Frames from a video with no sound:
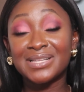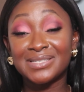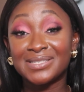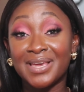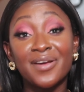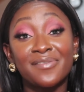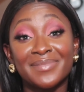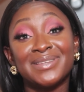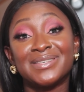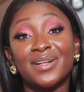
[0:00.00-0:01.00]
had to take care of
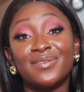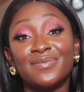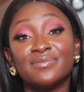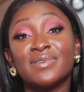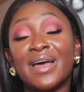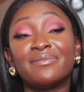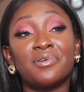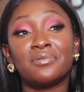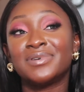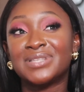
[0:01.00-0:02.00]
myself. I've
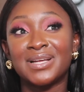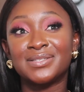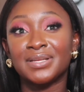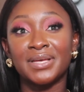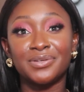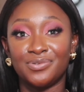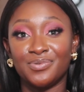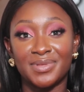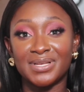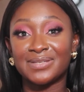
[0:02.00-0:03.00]
always had to, like, do
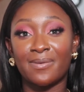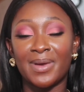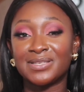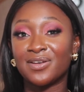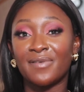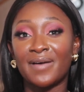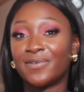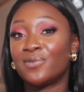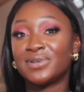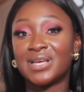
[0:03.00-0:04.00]
things for myself. I've
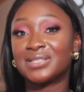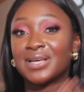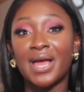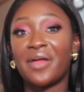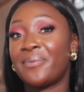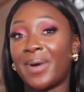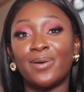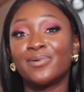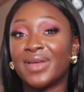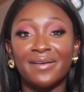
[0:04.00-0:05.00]
always had to carry my
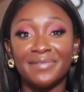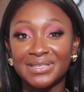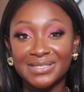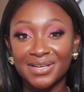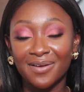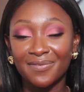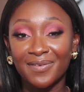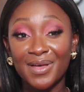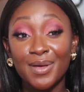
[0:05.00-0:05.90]
own heavy stuff.